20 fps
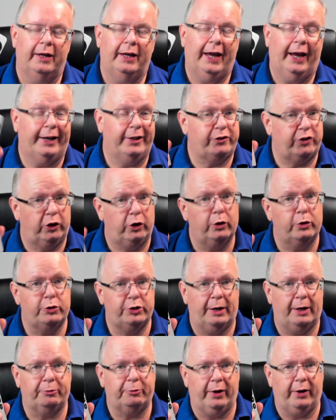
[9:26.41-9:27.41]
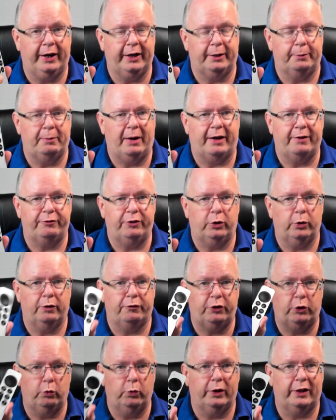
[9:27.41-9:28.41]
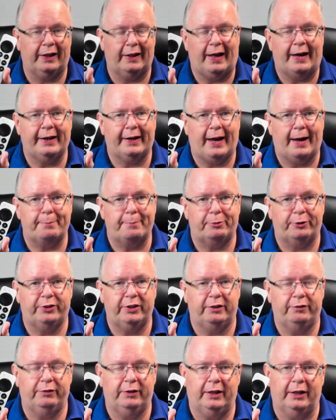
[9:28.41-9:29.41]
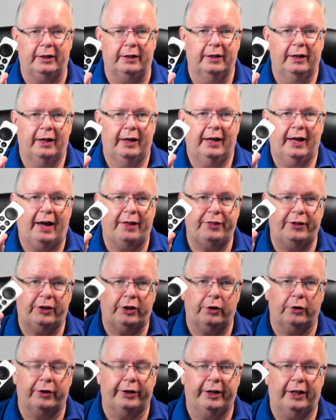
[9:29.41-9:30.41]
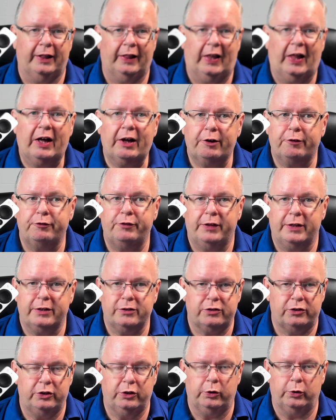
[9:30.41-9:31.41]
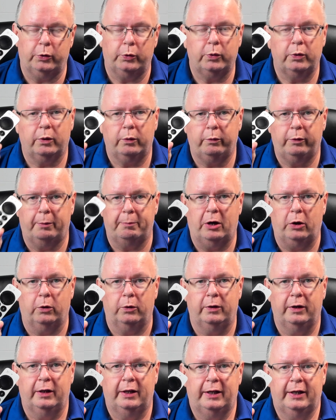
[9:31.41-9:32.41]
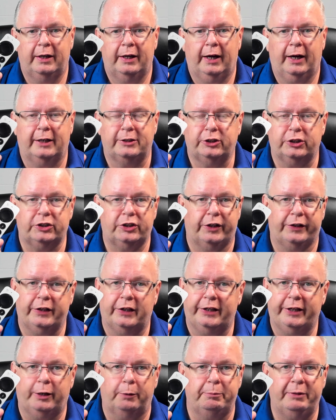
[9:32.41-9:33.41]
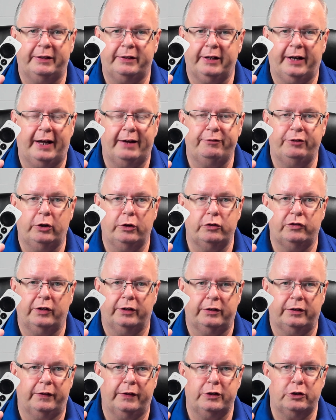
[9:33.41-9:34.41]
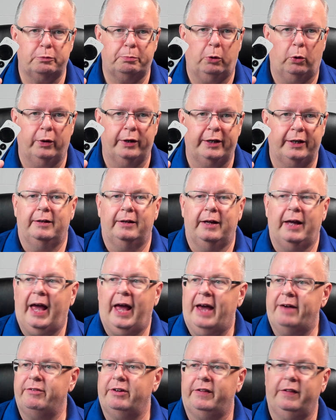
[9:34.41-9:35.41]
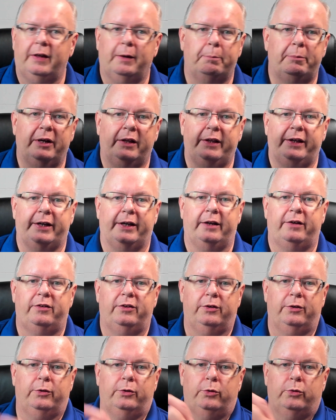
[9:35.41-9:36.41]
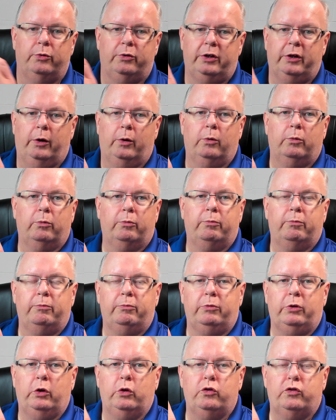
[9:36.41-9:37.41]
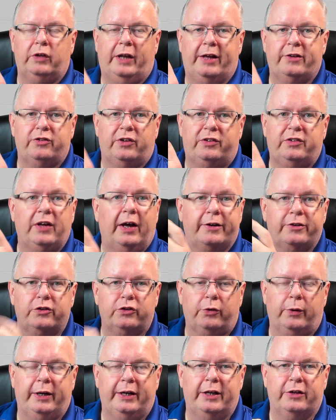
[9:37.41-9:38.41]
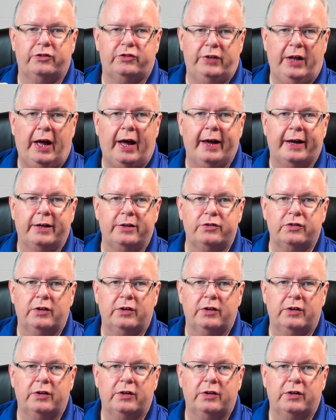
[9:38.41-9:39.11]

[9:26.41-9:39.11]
And it's a huge upgrade in my view. If you really like Apple TV, I think you're gonna love this new remote. Just in the little bit that I've used it to this point, having the ability to, you know, use it as a touch screen is nice.